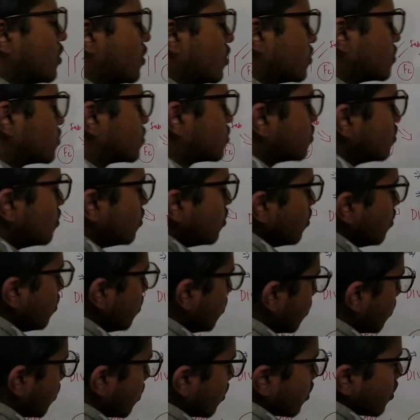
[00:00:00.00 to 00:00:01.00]
So
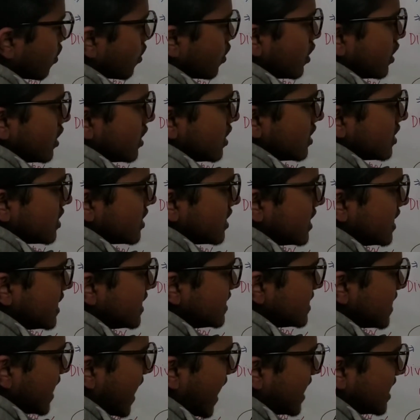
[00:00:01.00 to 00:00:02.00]

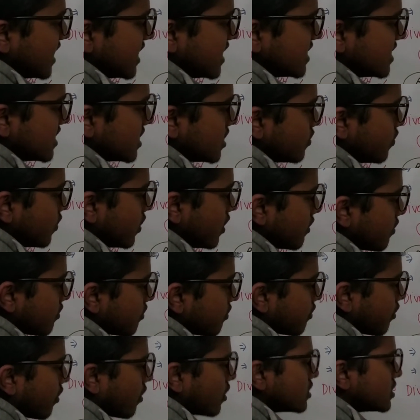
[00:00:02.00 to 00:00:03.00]
this antigen will
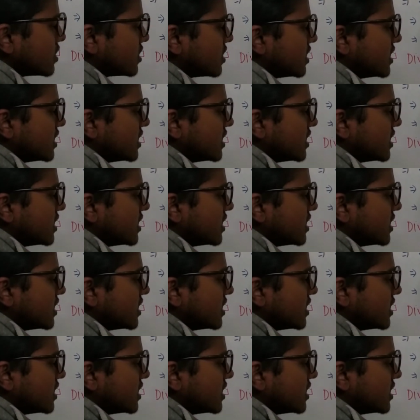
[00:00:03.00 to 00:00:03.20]
first